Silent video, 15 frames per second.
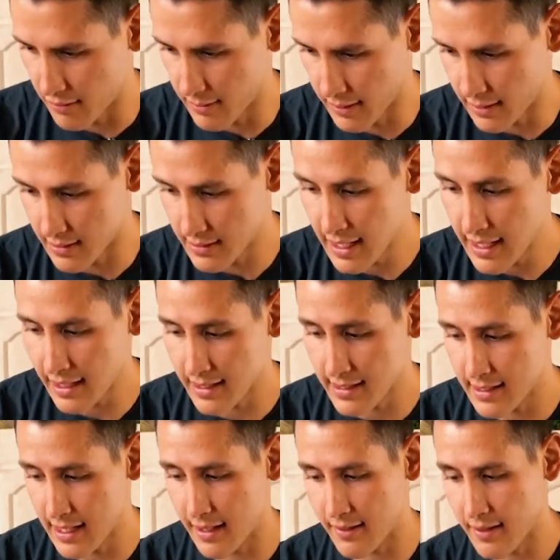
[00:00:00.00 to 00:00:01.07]
because like I
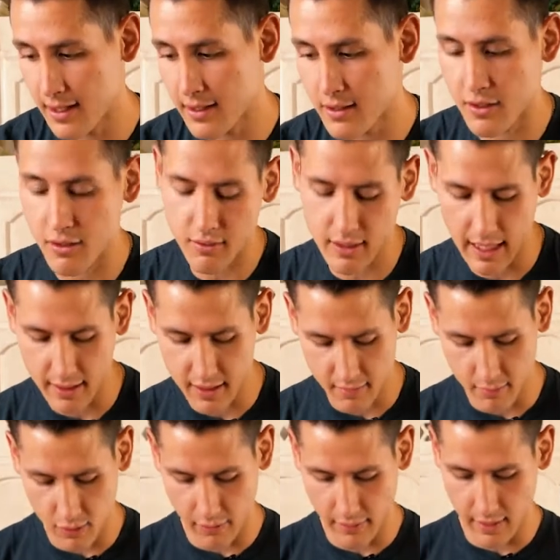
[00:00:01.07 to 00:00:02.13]
said, things do tend to
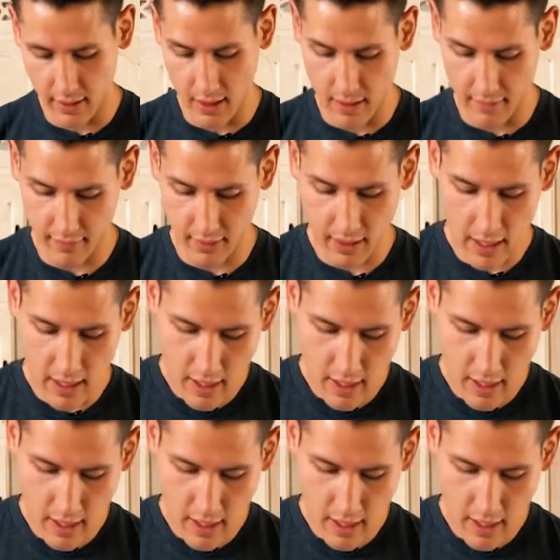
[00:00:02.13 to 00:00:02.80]
move in the oven.